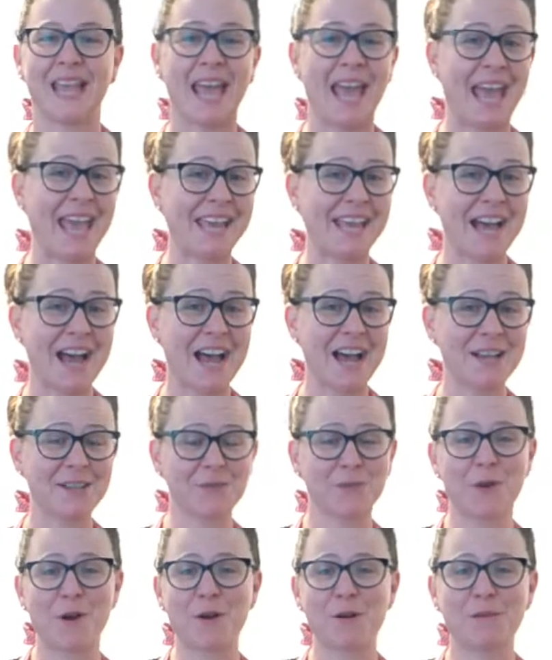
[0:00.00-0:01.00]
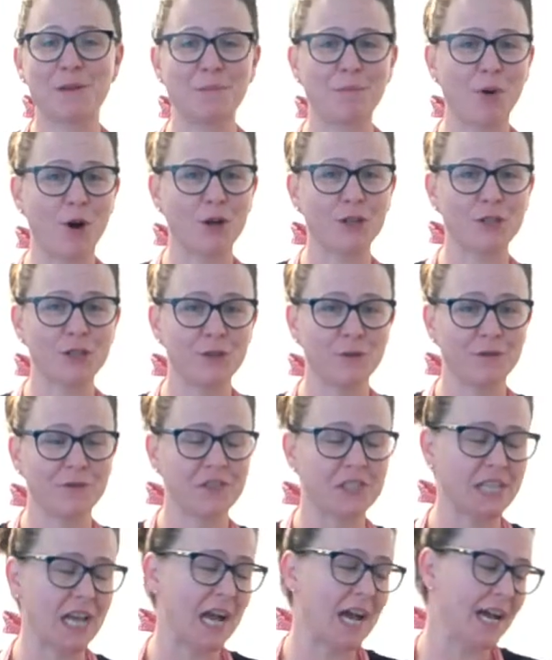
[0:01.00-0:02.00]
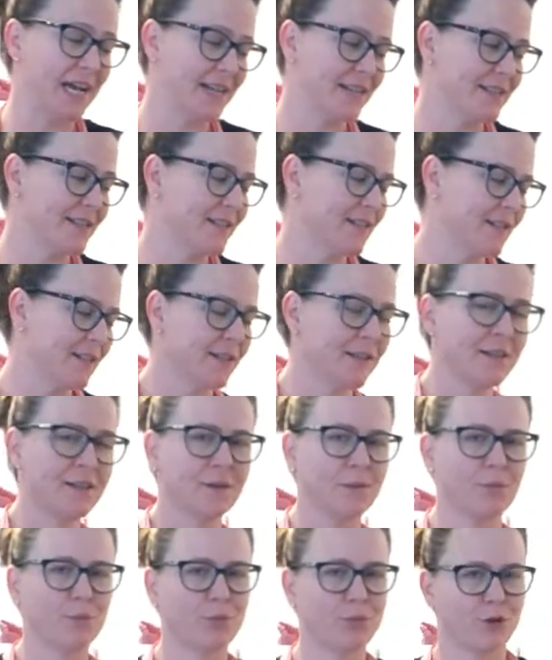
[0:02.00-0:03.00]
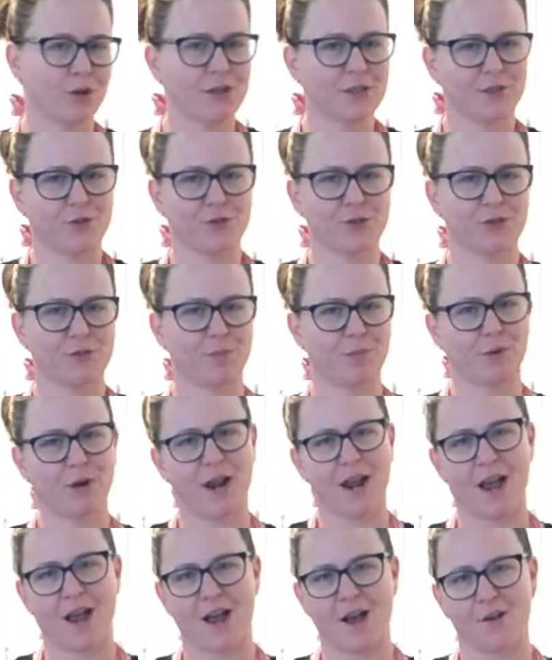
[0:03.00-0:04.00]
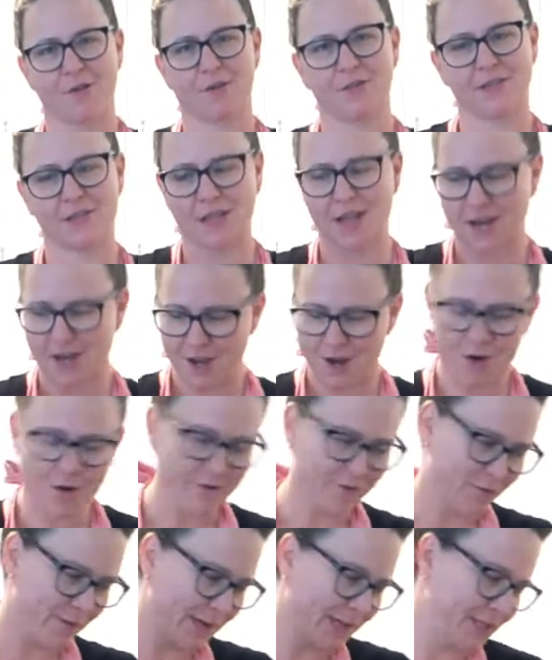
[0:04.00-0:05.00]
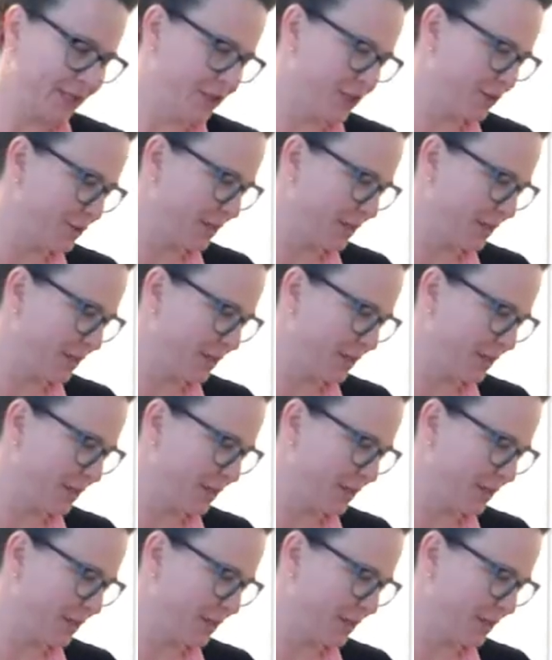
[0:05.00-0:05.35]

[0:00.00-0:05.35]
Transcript: Hey guys, welcome to part two of sides, Brussels sprouts. I know, everybody's so